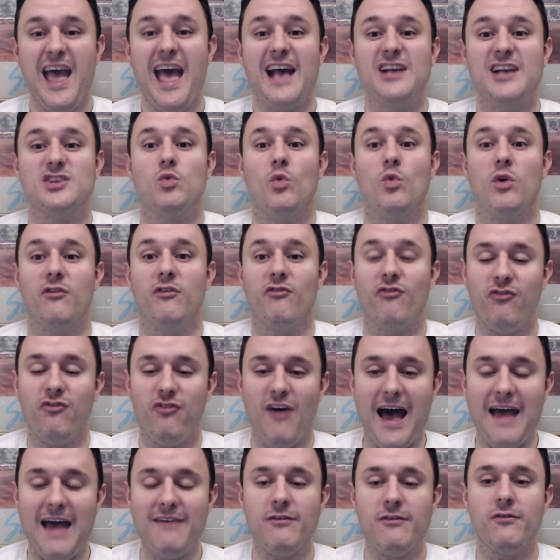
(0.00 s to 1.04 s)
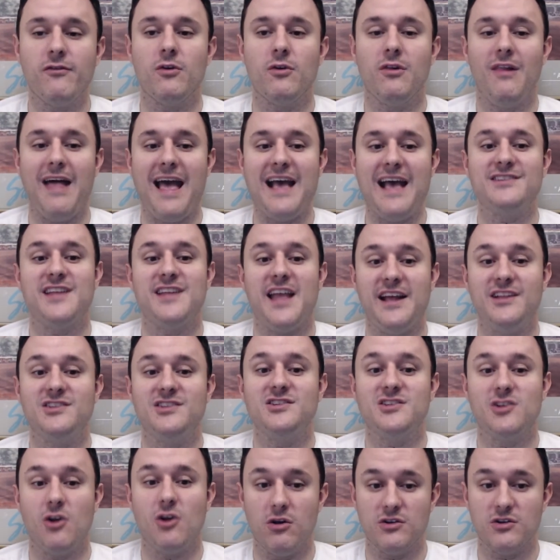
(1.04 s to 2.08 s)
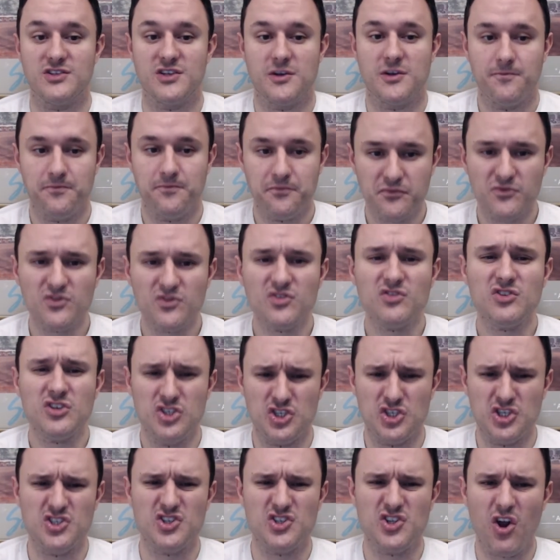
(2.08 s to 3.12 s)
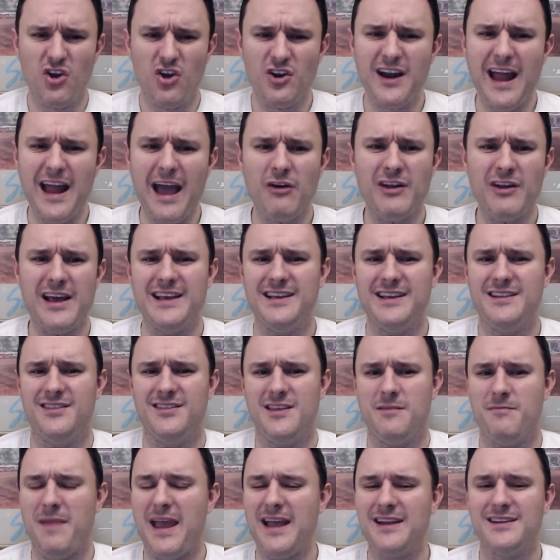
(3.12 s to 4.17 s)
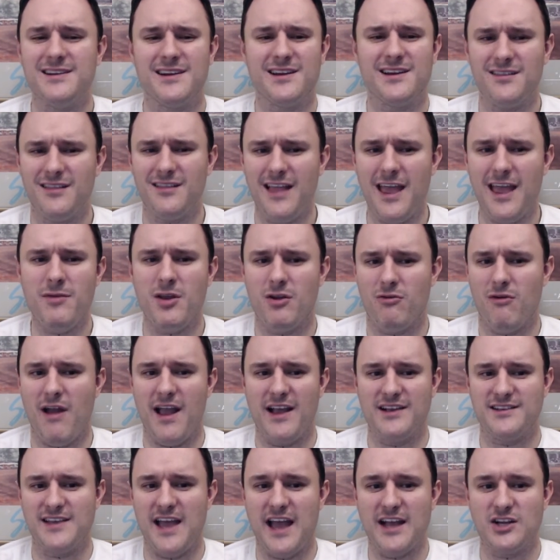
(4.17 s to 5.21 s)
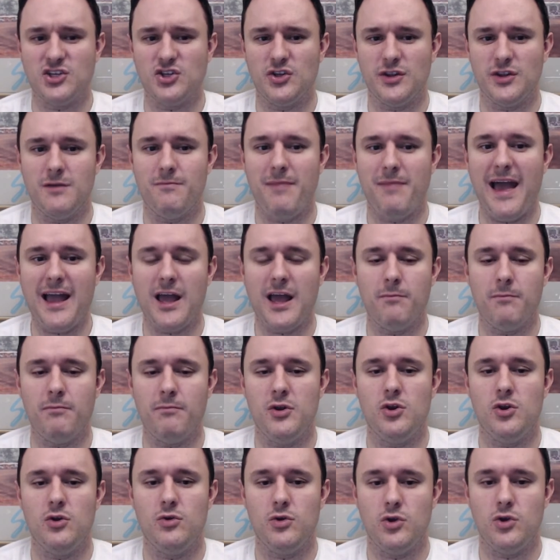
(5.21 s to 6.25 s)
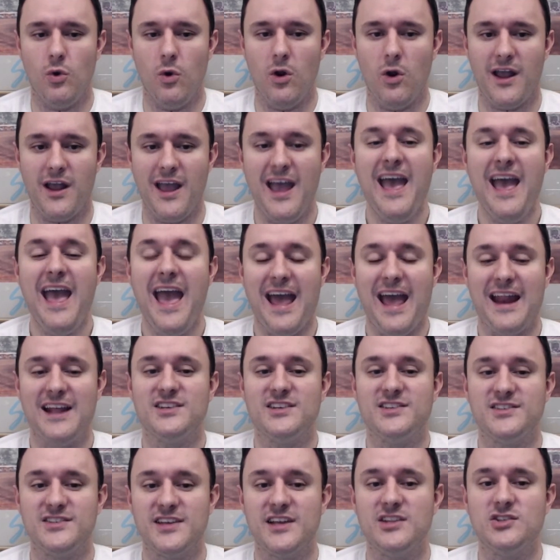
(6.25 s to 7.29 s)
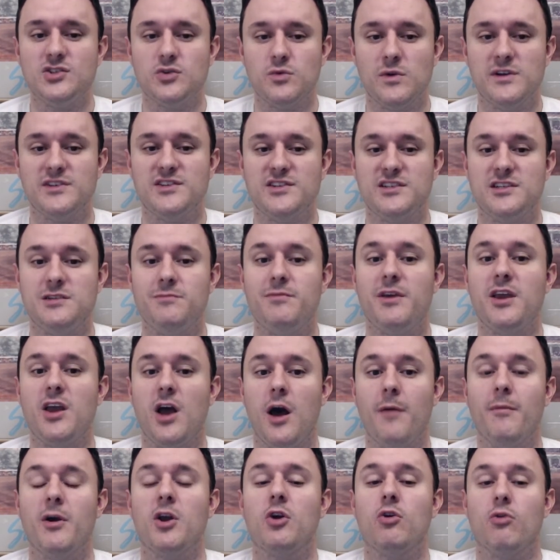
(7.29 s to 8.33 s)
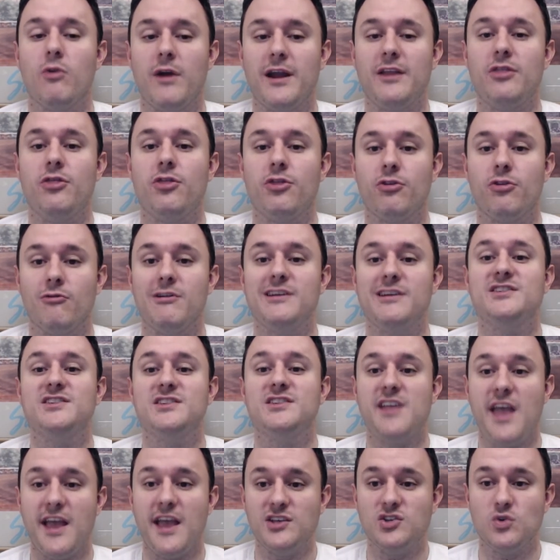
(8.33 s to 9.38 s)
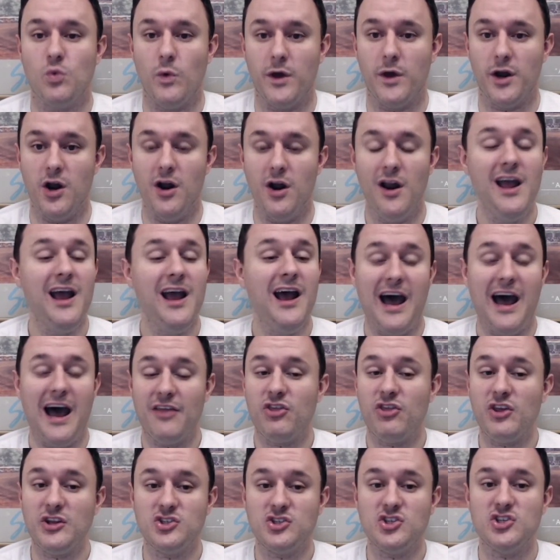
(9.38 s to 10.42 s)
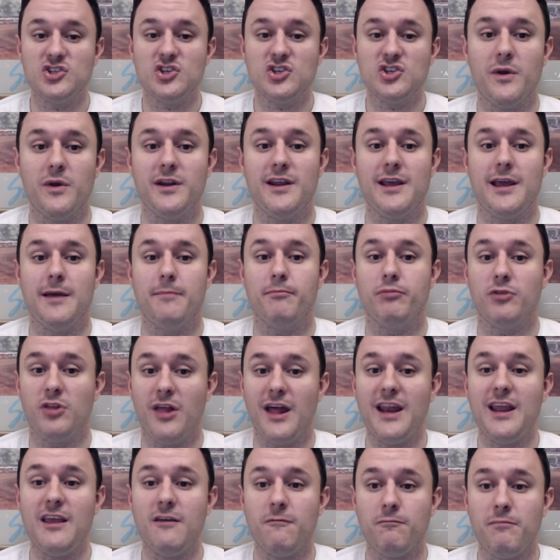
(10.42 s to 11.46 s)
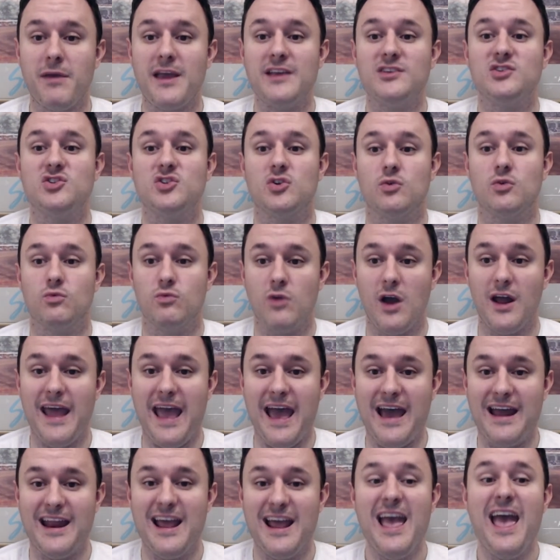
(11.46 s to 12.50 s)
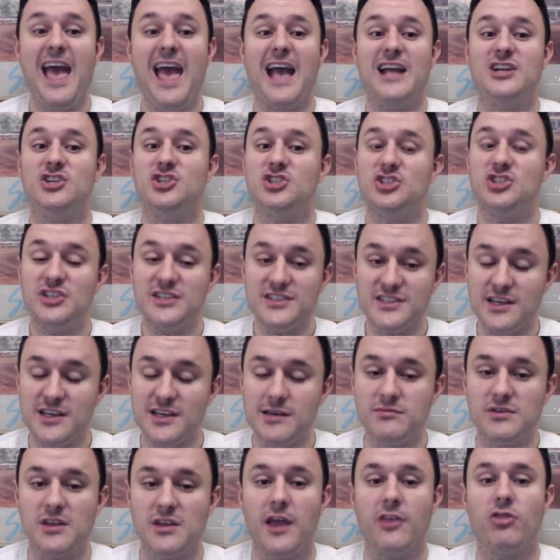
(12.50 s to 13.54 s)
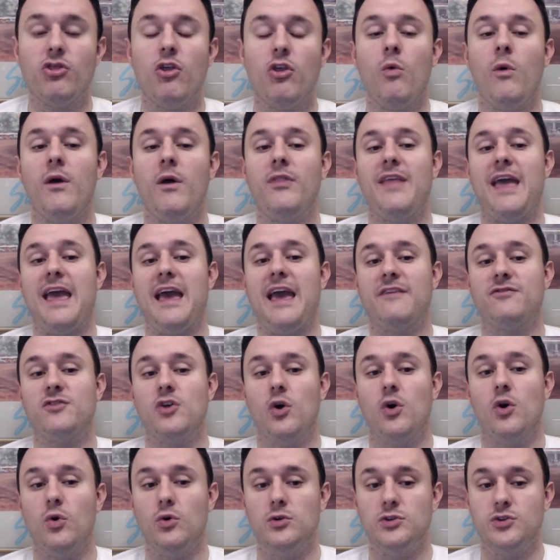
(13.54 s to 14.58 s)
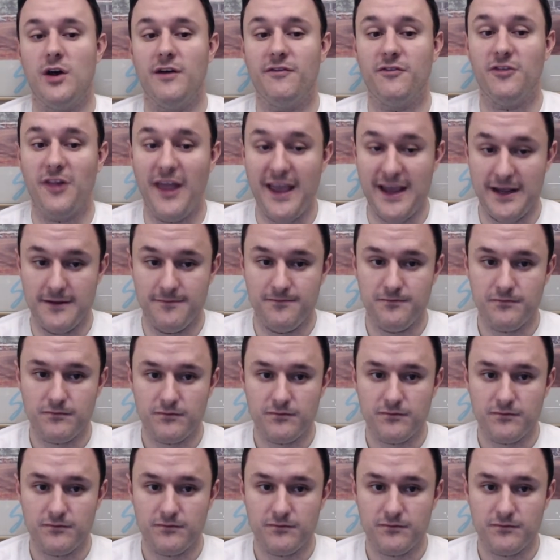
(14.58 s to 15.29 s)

has won 5 of her last 8 starts. She started out in the maiden claiming ranks, actually, back up in New York, and has since risen to become a Grade 3 stakes winner. I think she's to get plenty of pace to run at, and she seems like the one they have to hold off late.